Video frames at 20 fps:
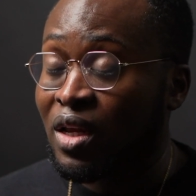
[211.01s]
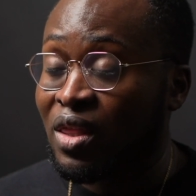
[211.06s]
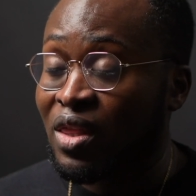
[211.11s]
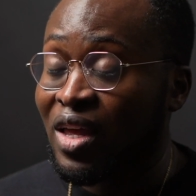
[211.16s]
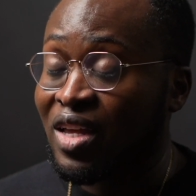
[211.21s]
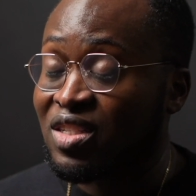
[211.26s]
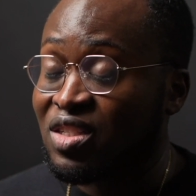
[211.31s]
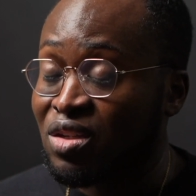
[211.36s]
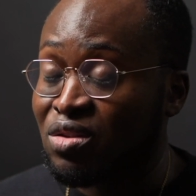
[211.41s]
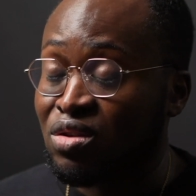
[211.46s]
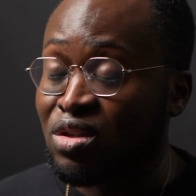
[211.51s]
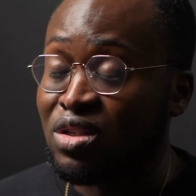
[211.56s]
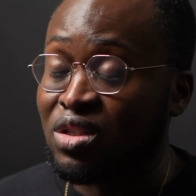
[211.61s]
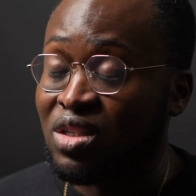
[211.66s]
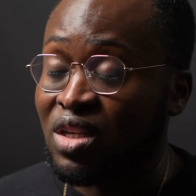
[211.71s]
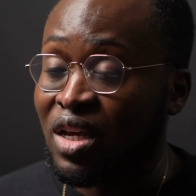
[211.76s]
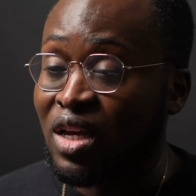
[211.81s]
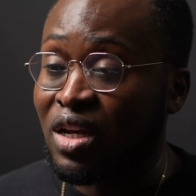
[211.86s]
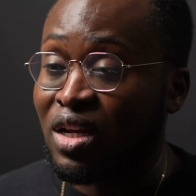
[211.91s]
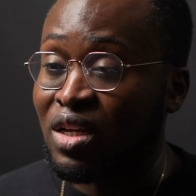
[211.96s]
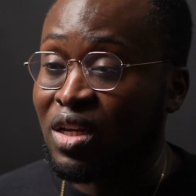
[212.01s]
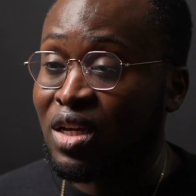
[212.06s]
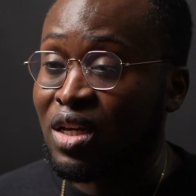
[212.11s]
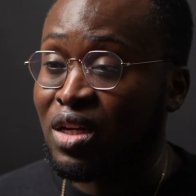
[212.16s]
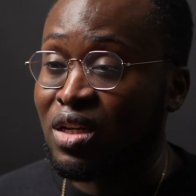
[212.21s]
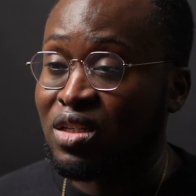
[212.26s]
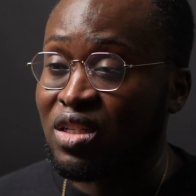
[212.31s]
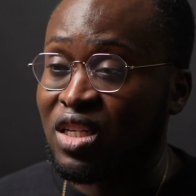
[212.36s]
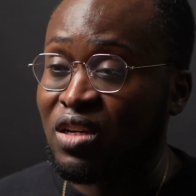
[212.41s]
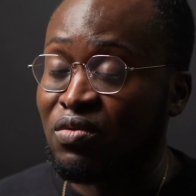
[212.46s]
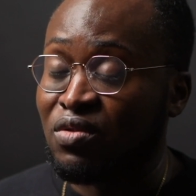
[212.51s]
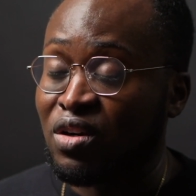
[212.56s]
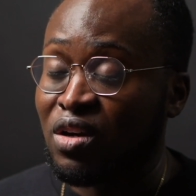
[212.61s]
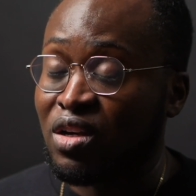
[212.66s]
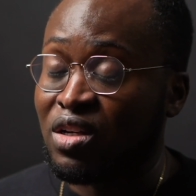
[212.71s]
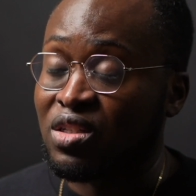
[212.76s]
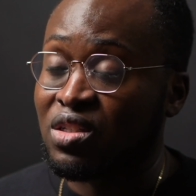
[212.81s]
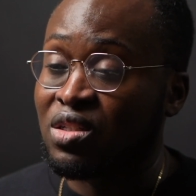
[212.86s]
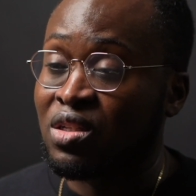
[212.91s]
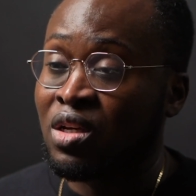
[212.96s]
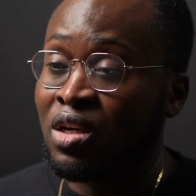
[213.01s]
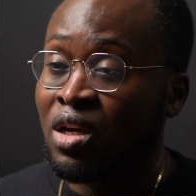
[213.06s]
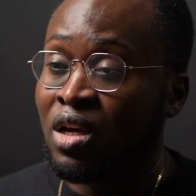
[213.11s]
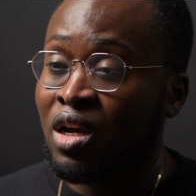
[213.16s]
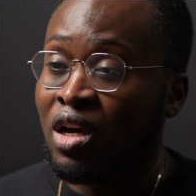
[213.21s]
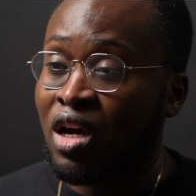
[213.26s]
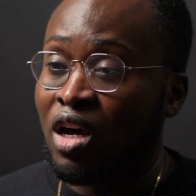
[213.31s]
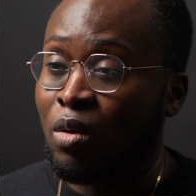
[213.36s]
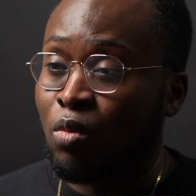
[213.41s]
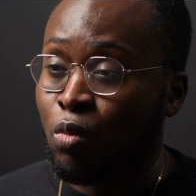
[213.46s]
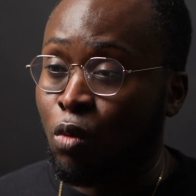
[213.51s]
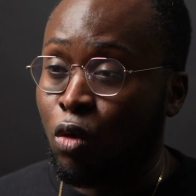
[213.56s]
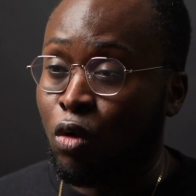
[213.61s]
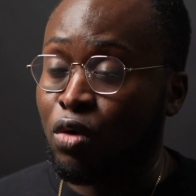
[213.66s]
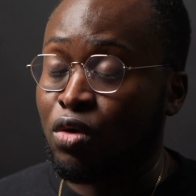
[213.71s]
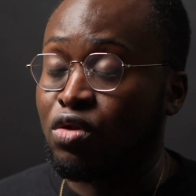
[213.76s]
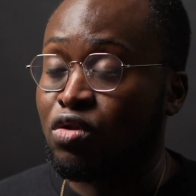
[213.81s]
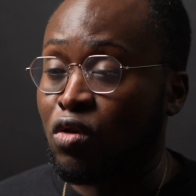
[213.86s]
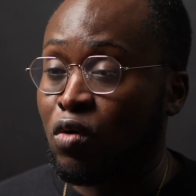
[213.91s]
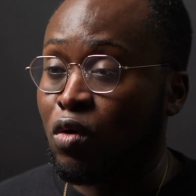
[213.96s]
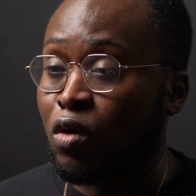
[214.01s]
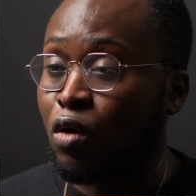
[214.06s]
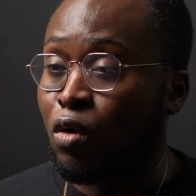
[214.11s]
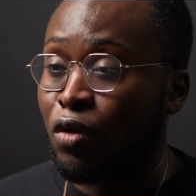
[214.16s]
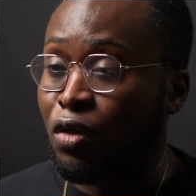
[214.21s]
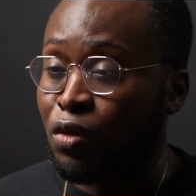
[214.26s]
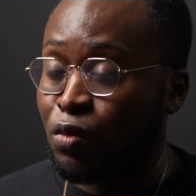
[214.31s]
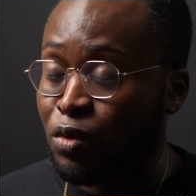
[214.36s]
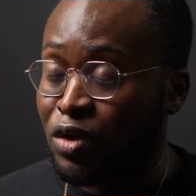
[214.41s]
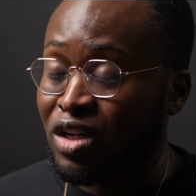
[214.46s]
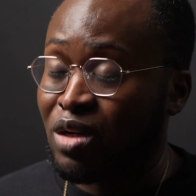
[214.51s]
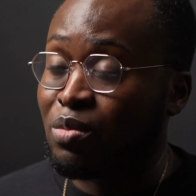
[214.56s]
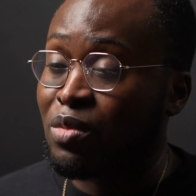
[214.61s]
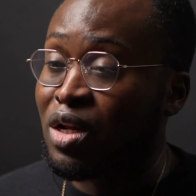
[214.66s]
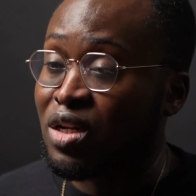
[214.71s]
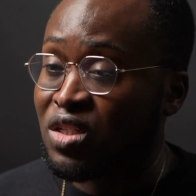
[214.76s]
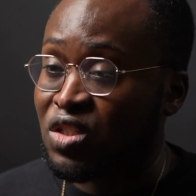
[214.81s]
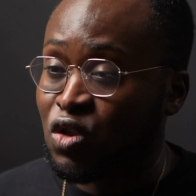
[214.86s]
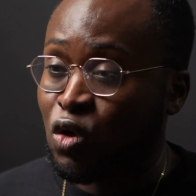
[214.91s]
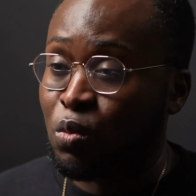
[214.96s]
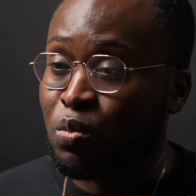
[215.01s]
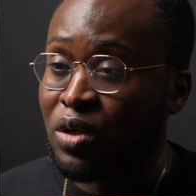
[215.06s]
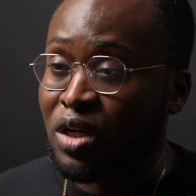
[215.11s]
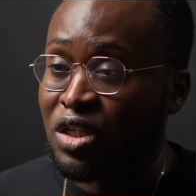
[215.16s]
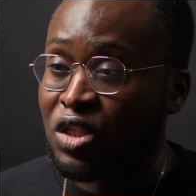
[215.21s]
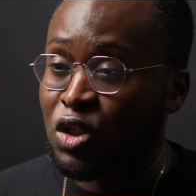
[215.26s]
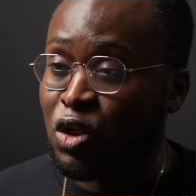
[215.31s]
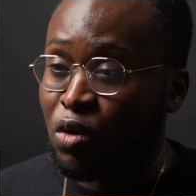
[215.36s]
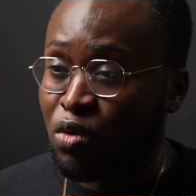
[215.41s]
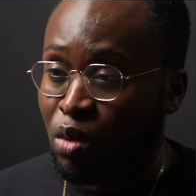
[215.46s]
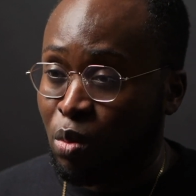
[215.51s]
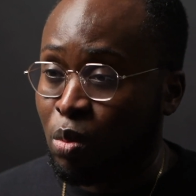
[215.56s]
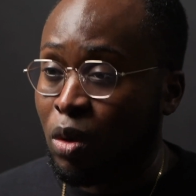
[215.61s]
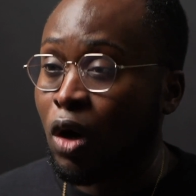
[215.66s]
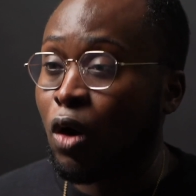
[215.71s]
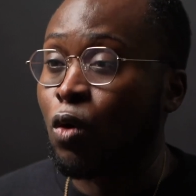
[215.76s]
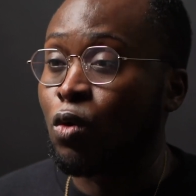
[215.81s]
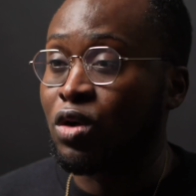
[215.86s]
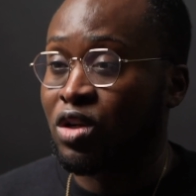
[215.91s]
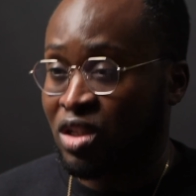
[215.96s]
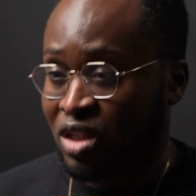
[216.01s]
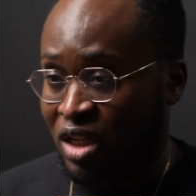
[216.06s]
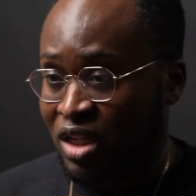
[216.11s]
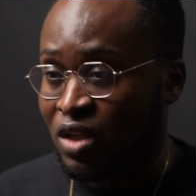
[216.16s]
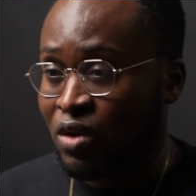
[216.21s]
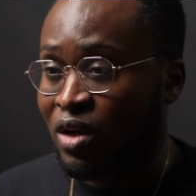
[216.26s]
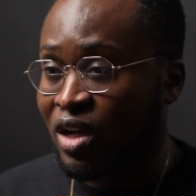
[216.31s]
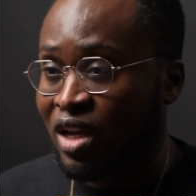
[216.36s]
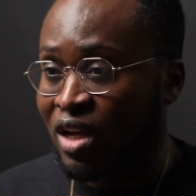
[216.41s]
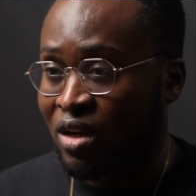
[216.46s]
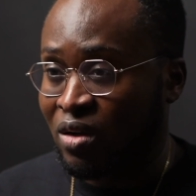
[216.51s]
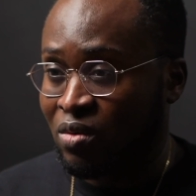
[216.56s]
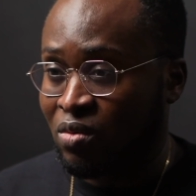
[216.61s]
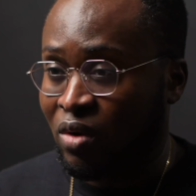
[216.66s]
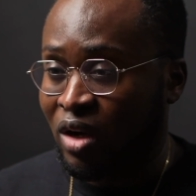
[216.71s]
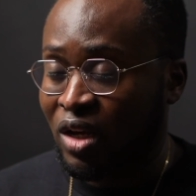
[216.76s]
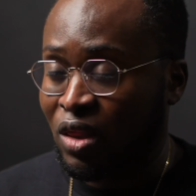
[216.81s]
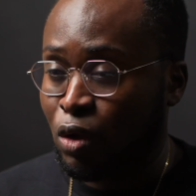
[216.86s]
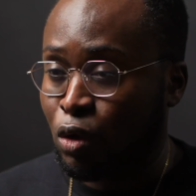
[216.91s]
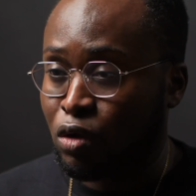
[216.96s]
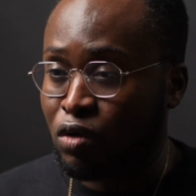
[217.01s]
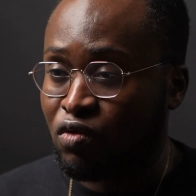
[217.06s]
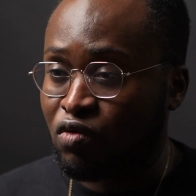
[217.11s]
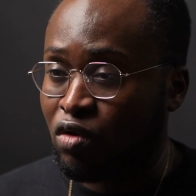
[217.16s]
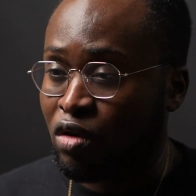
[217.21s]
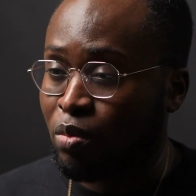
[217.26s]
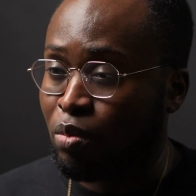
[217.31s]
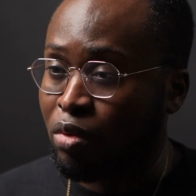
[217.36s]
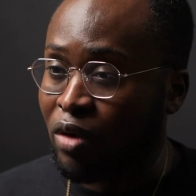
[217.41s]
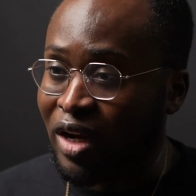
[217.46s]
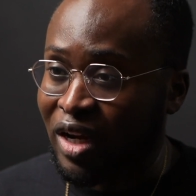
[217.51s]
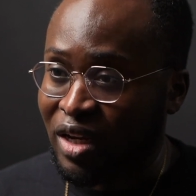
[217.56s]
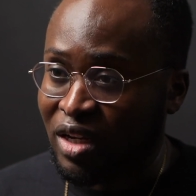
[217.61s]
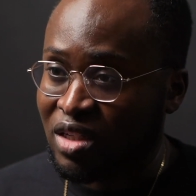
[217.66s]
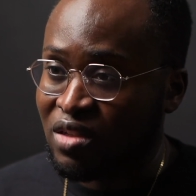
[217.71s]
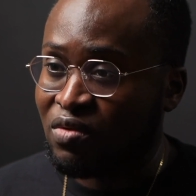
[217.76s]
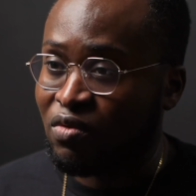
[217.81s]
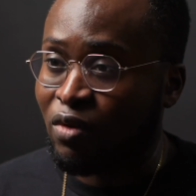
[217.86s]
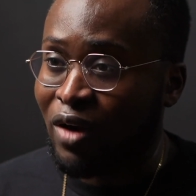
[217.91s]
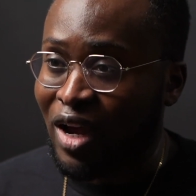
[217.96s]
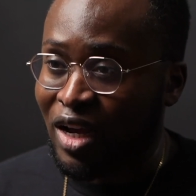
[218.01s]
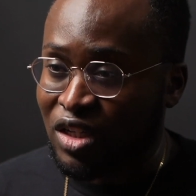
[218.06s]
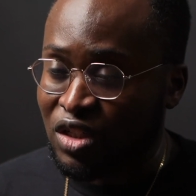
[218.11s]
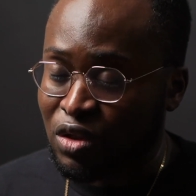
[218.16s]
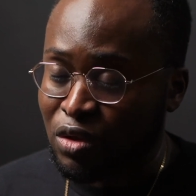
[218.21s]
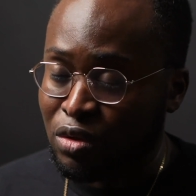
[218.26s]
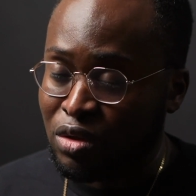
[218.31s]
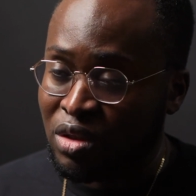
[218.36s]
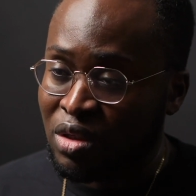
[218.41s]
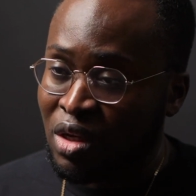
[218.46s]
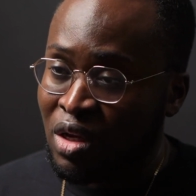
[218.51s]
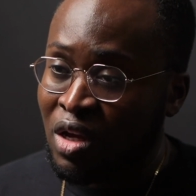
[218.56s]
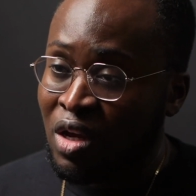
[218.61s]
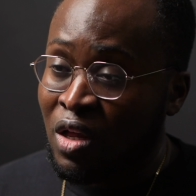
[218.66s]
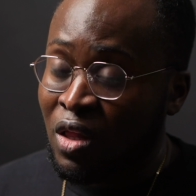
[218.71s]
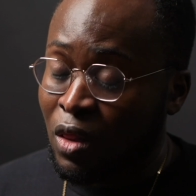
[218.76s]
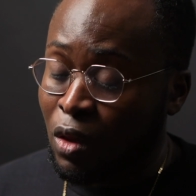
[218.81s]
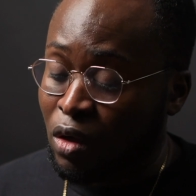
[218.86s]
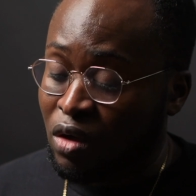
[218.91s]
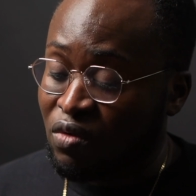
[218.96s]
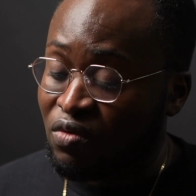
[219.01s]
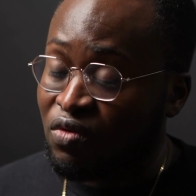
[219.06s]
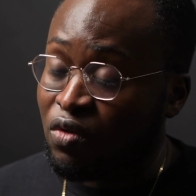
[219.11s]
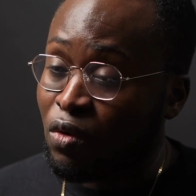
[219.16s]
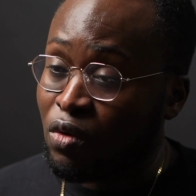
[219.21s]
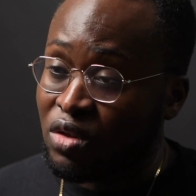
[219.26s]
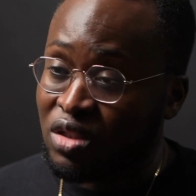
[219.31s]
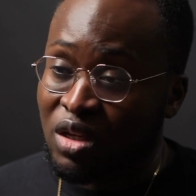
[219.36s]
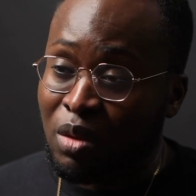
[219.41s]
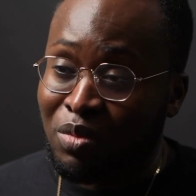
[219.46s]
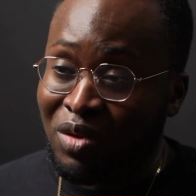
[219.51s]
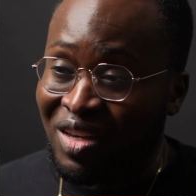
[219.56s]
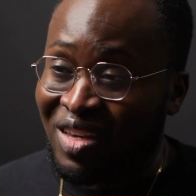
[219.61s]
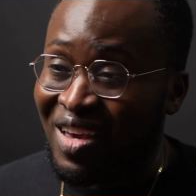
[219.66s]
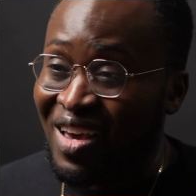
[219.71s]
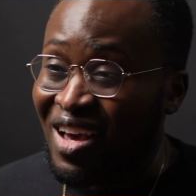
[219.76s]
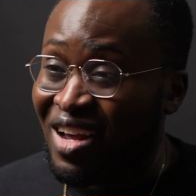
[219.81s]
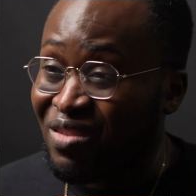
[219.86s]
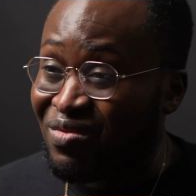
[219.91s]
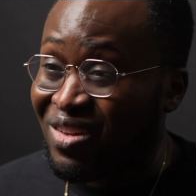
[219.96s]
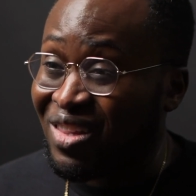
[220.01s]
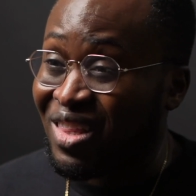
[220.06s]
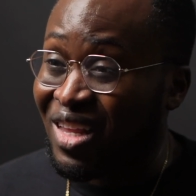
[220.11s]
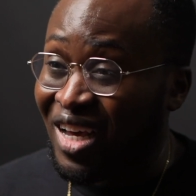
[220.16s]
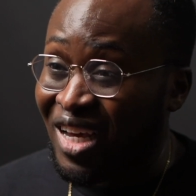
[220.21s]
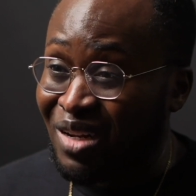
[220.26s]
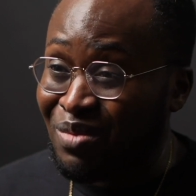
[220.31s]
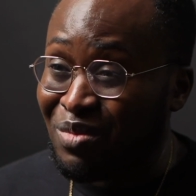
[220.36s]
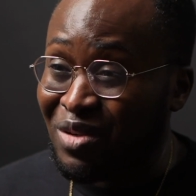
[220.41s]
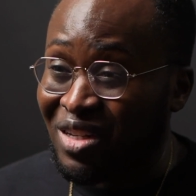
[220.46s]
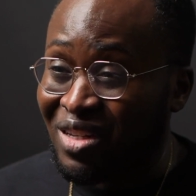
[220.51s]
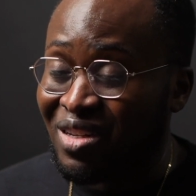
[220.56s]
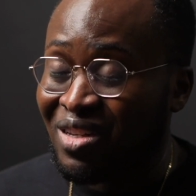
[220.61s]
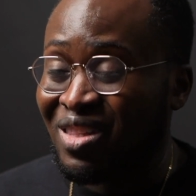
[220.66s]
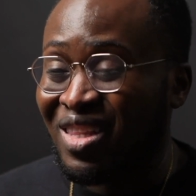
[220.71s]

And that CT scan, again, is giving us a more thorough 3-dimensional picture of the bone in your head, right? Looking for breaks, fractures, looking for something out of alignment,